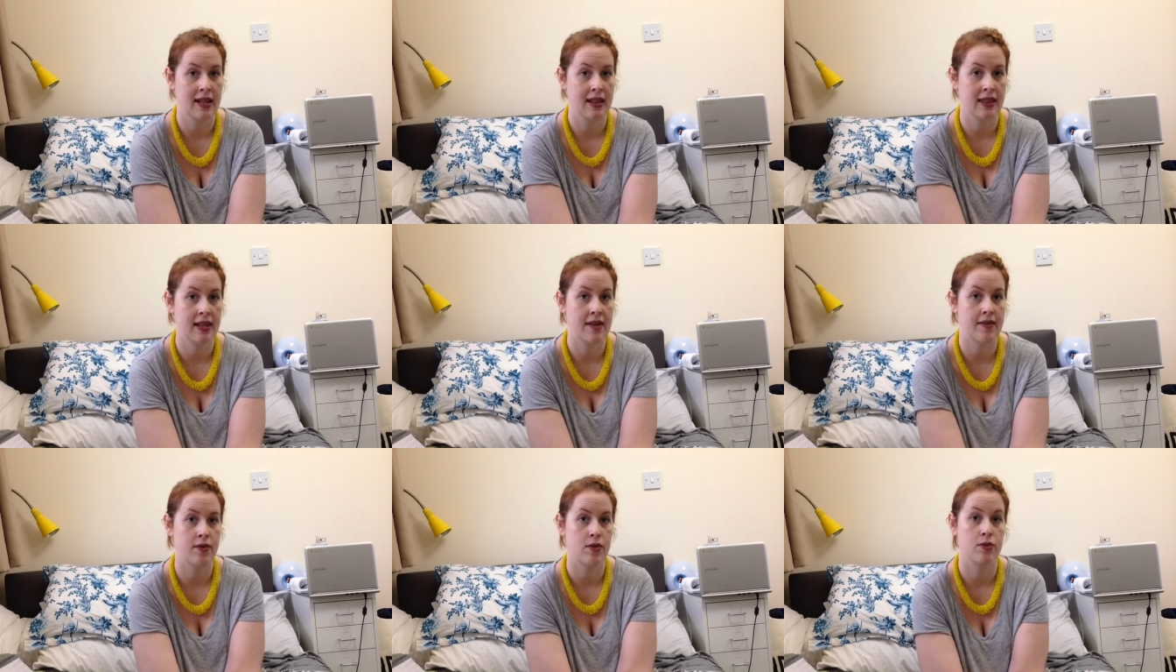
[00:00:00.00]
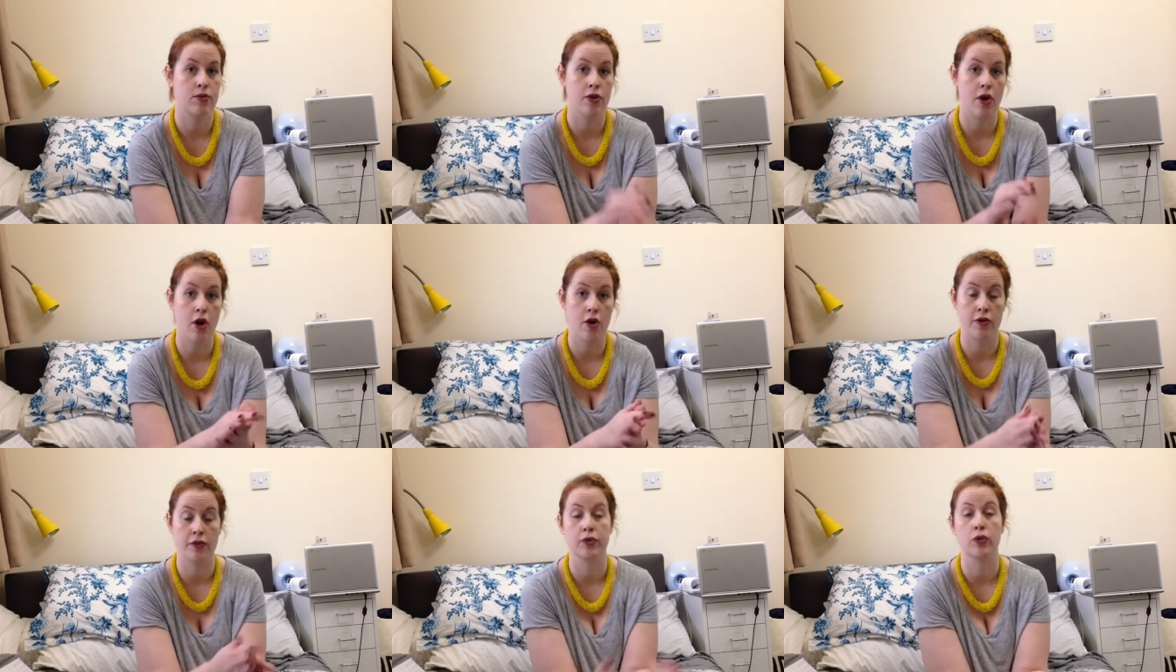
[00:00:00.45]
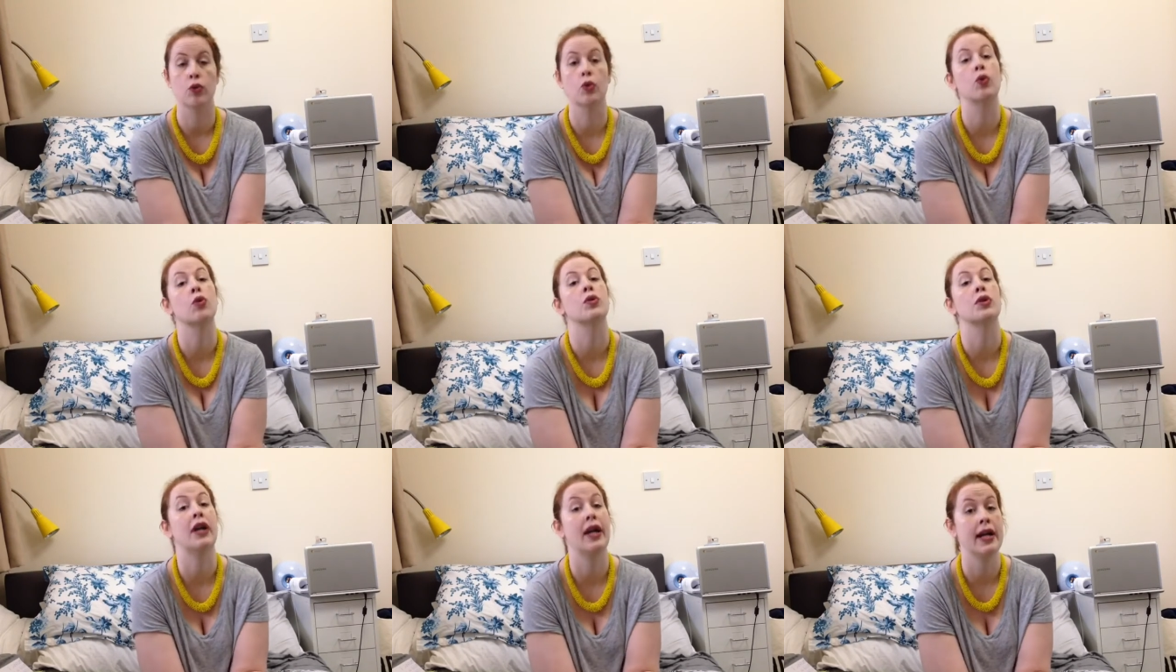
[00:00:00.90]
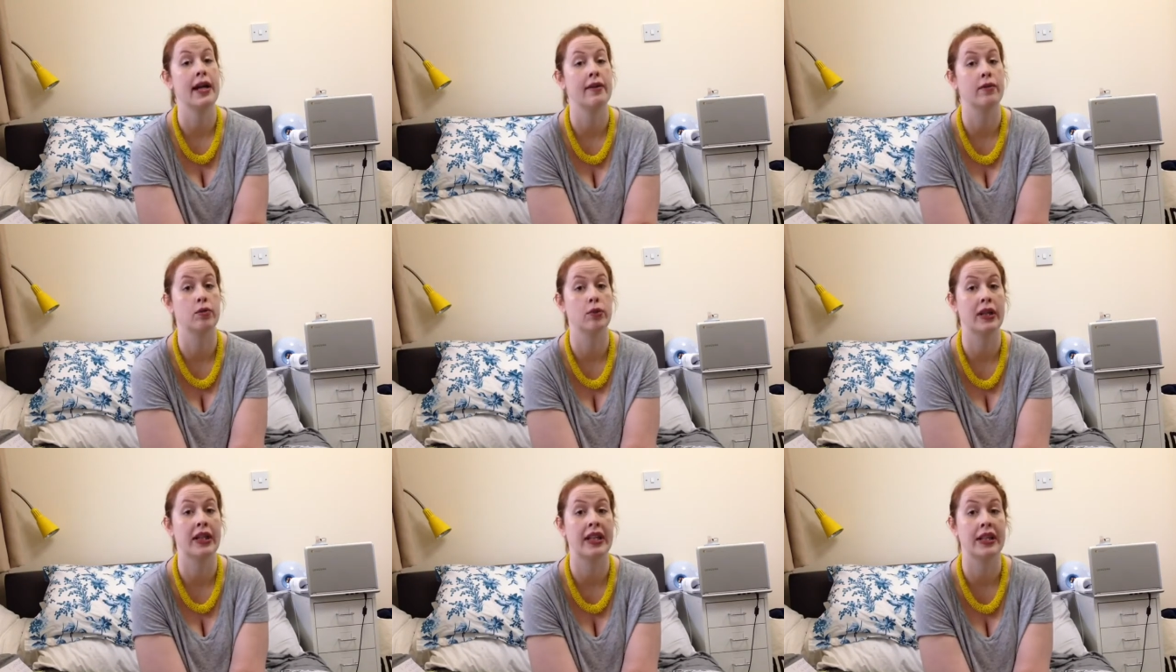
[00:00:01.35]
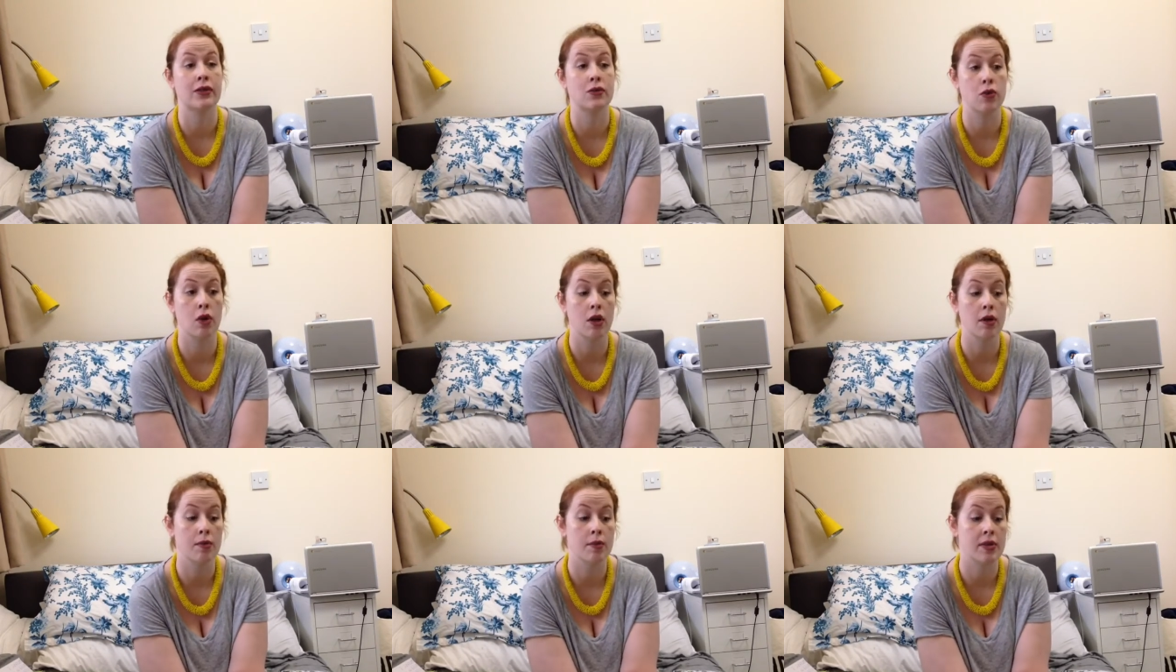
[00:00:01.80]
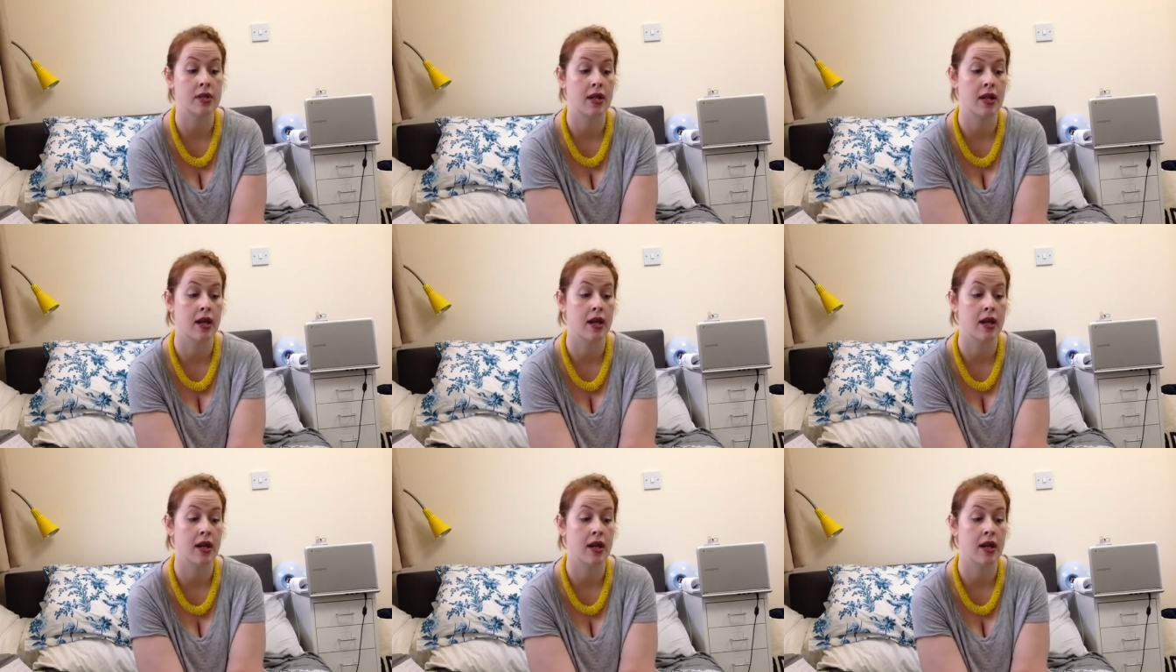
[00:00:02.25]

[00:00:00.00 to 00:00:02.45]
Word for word: levels overall have really dropped.